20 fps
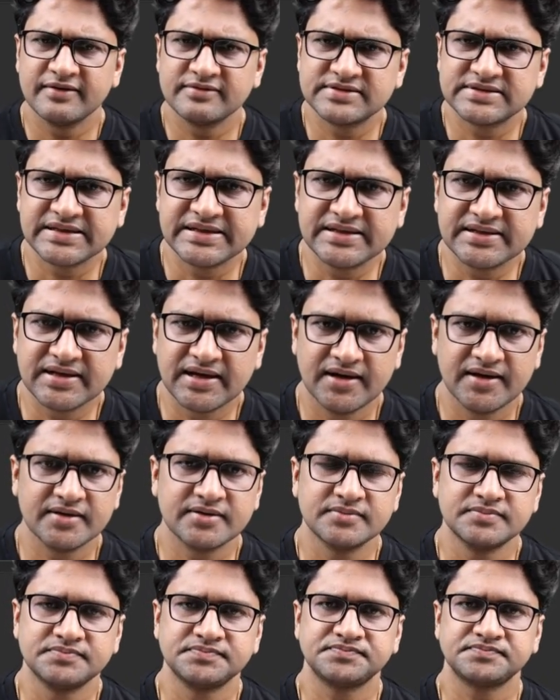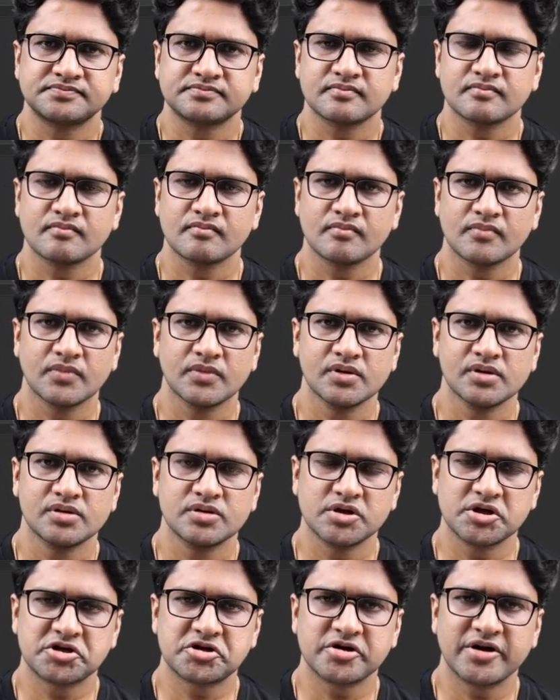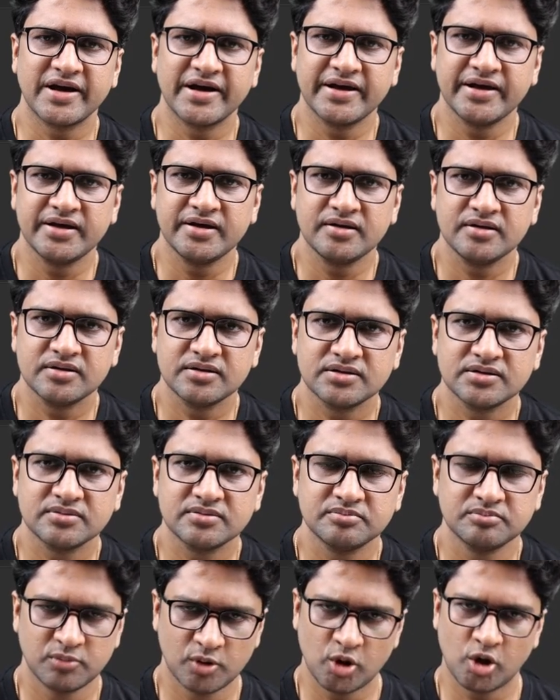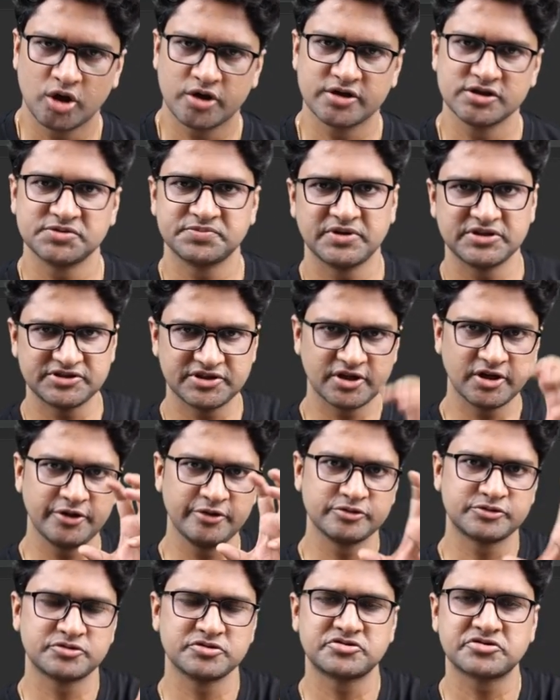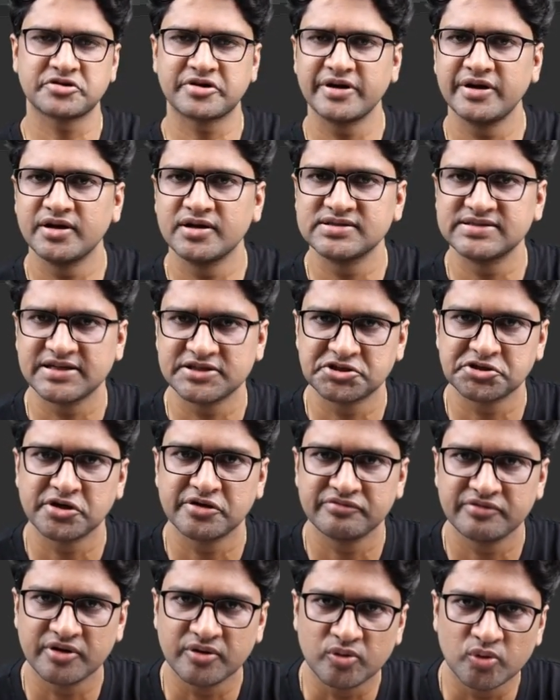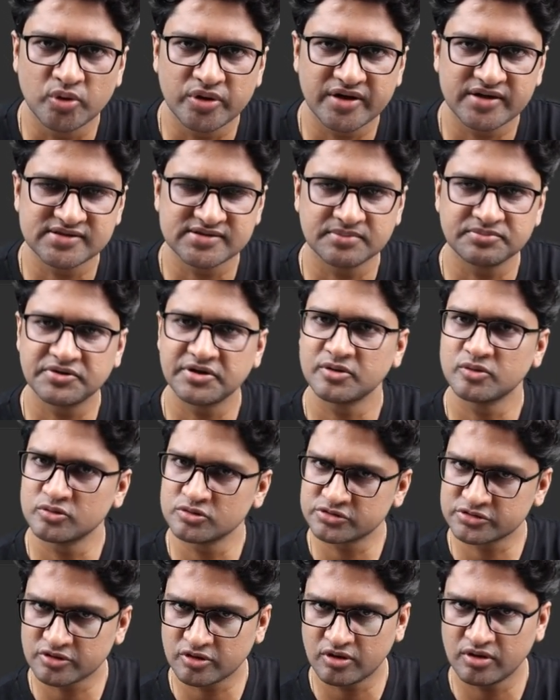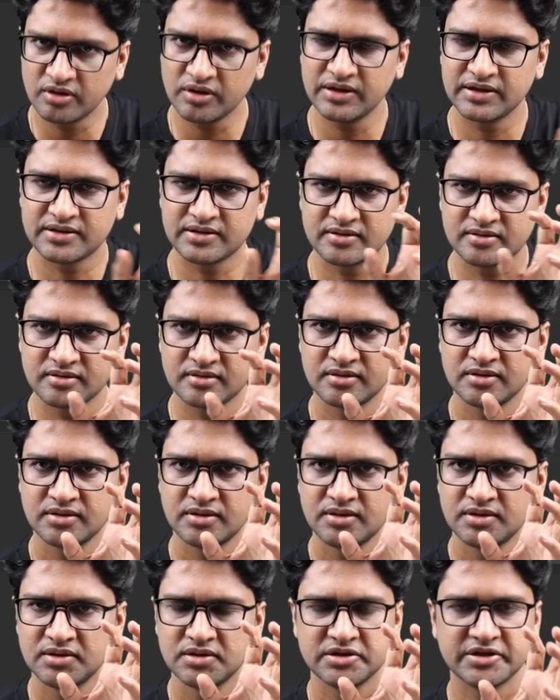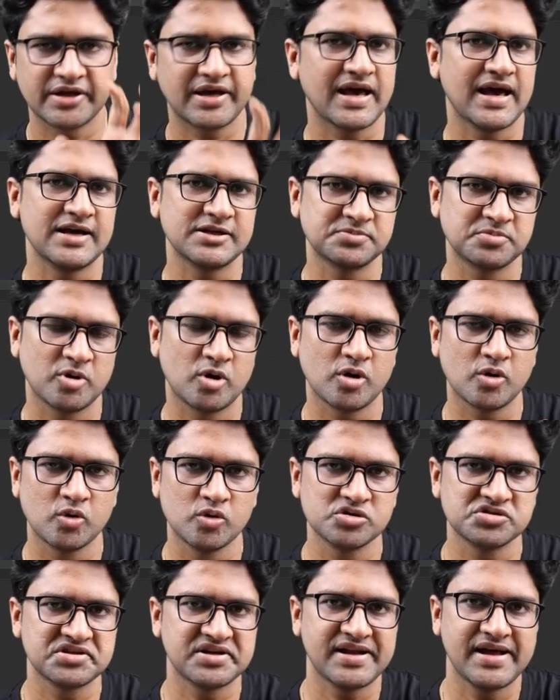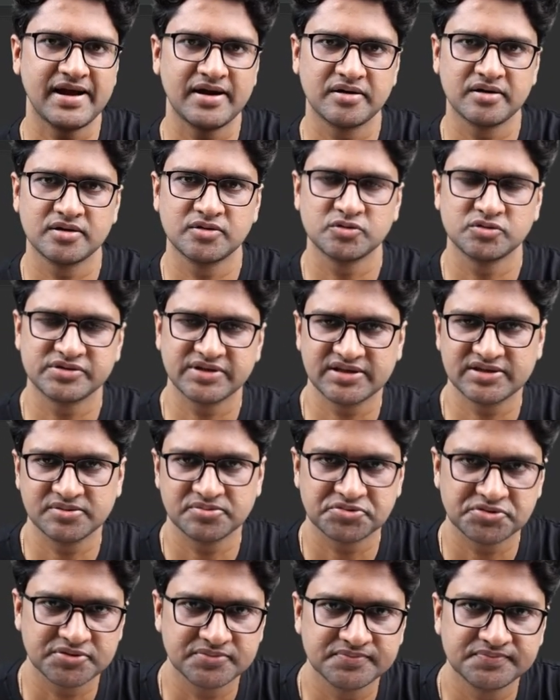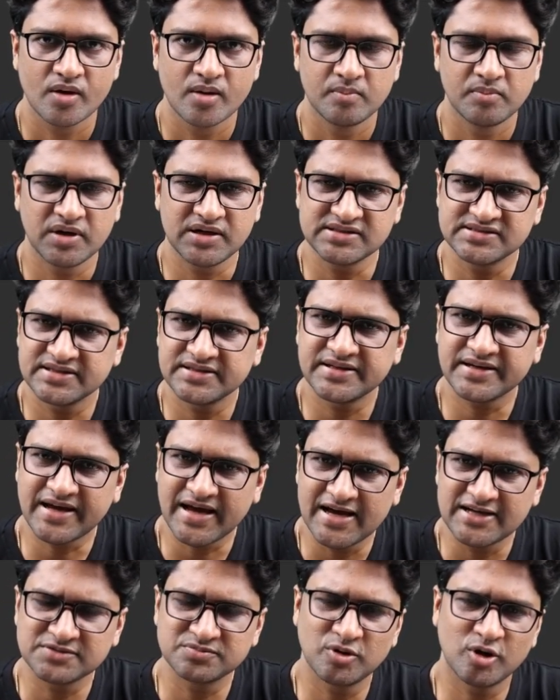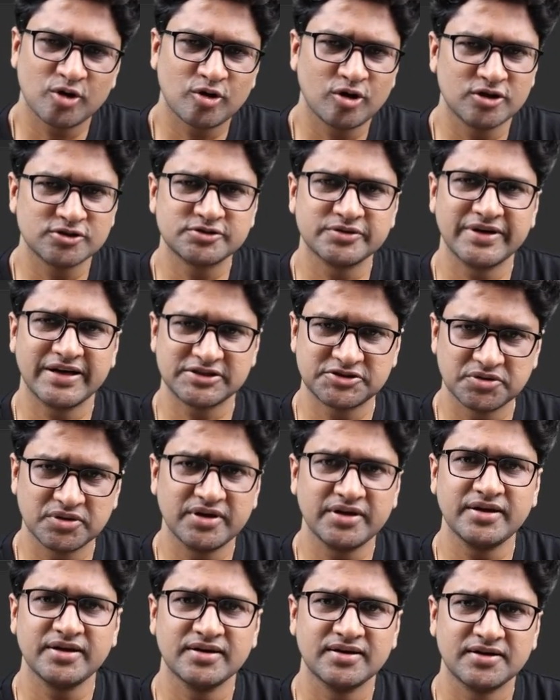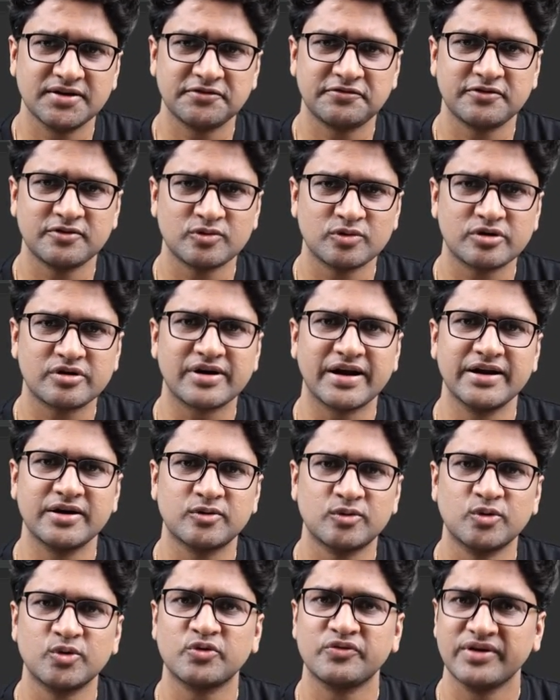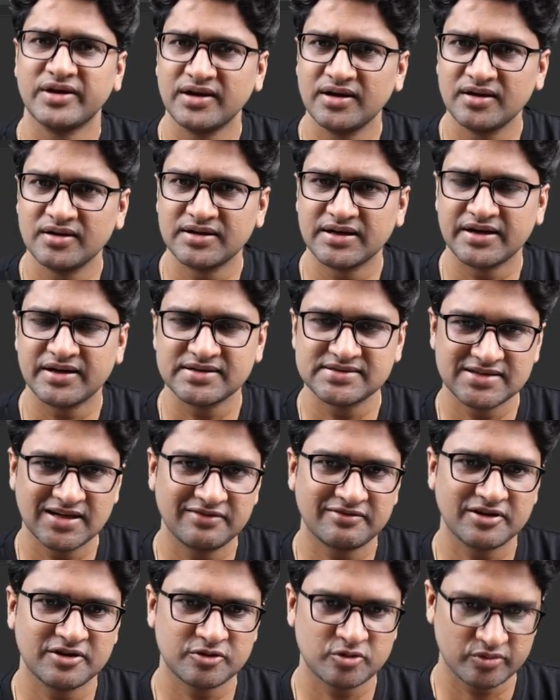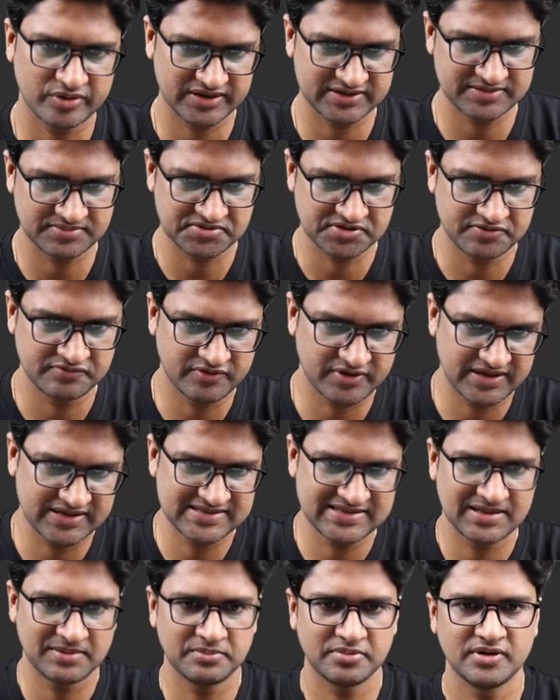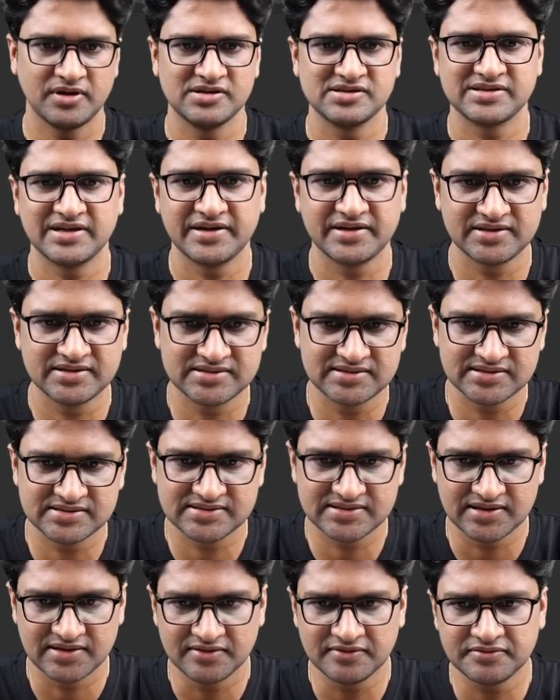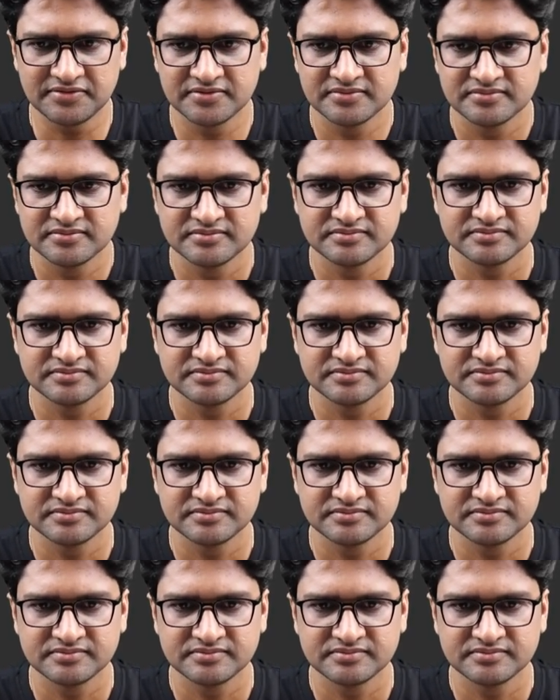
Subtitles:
have seen that the try block is basically used to screen a section of the code, and something goes wrong, the catch block goes and handle those exceptions. But it's not the catch block also, actually, if you don't write code well, that itself can throw exception. For example, inside this itself,